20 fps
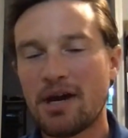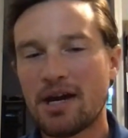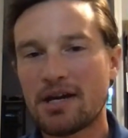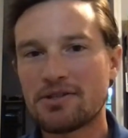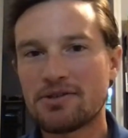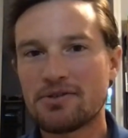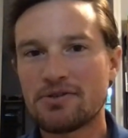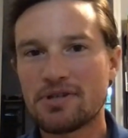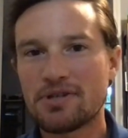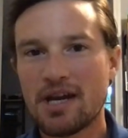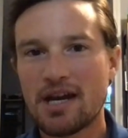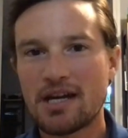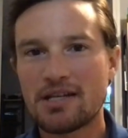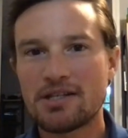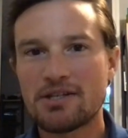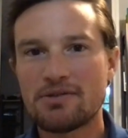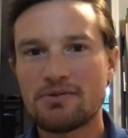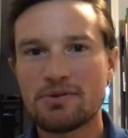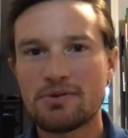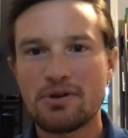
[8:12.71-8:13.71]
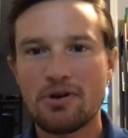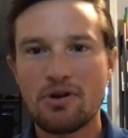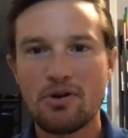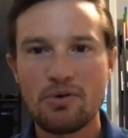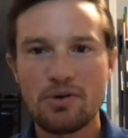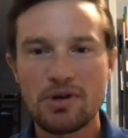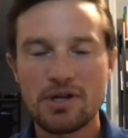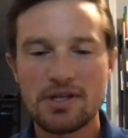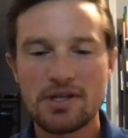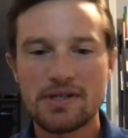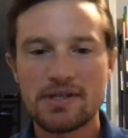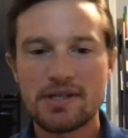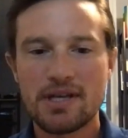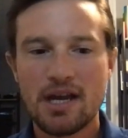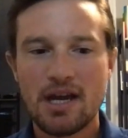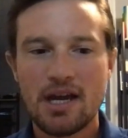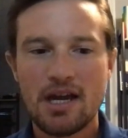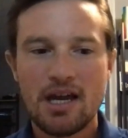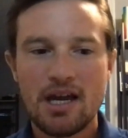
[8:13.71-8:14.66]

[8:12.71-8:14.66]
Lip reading: exercises was always,